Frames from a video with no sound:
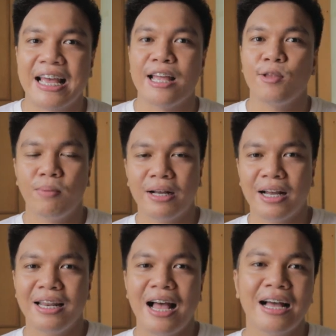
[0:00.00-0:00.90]
And
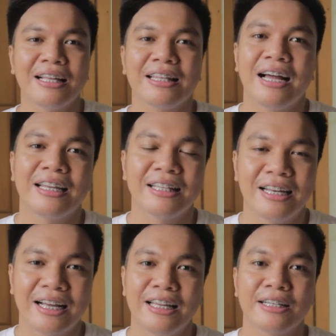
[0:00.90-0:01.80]
pagka nakakita ka na
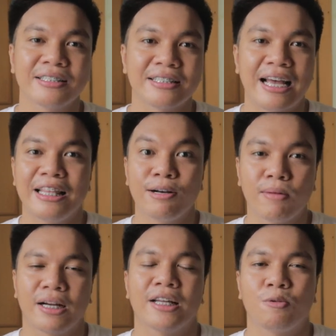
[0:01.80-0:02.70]
talaga ng sign ng
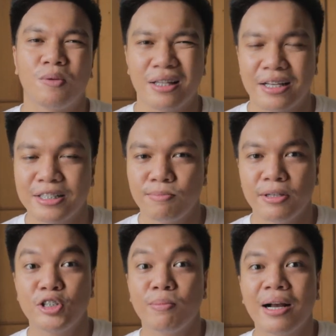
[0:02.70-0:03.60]
market weakness,
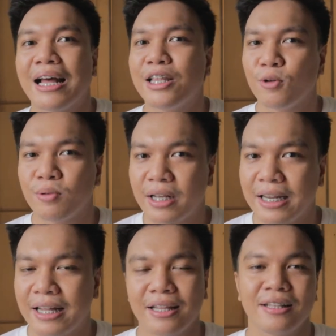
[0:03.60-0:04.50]
medyo mag-unload ka
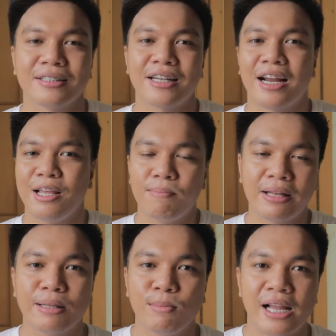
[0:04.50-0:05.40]
na. Not necessarily
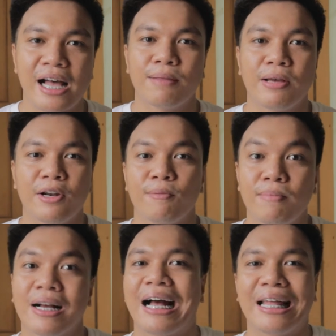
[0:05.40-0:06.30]
benta mo lahat, pero
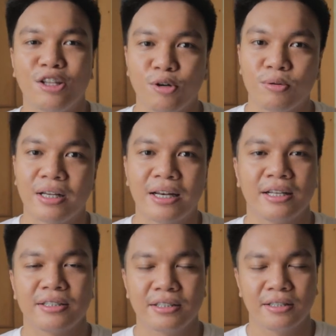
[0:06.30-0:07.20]
mag-unload ka
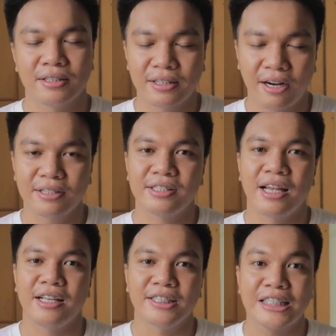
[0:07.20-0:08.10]
na. Start
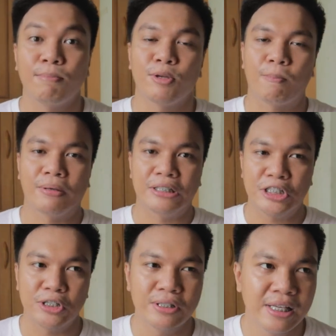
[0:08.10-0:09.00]
selling some of your
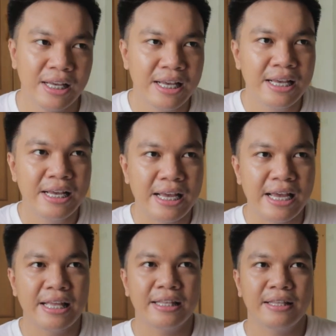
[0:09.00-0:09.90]
positions.
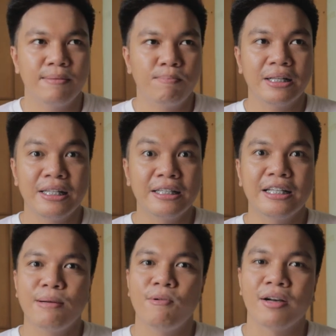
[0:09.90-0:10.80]
And pag
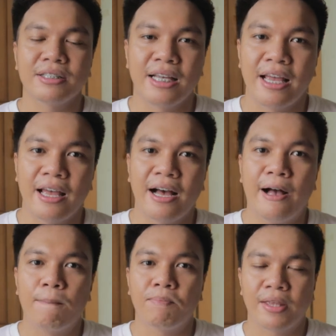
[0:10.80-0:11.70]
titignan mo kasi,
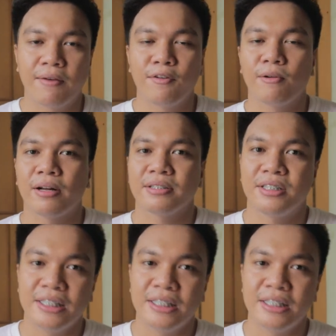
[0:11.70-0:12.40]
if you look at